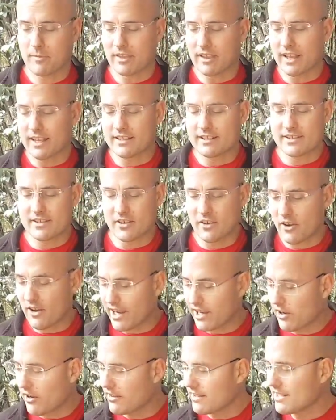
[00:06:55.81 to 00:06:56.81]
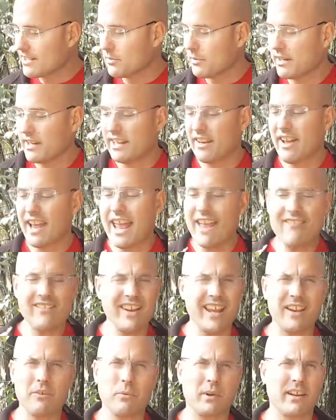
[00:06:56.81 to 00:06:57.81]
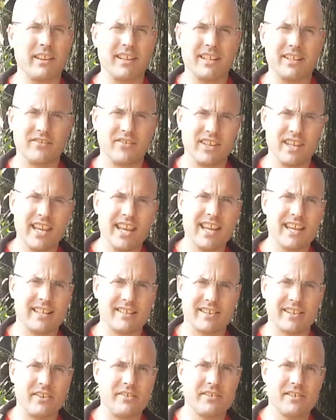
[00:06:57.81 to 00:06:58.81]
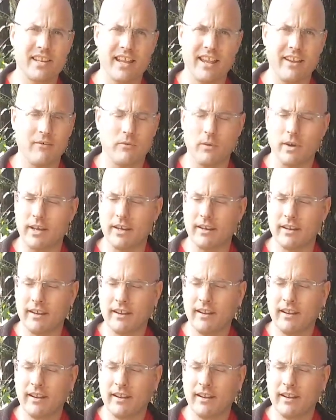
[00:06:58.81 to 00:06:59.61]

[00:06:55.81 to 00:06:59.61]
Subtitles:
And so I got this one, and I haven't had one of these for years. I used to have one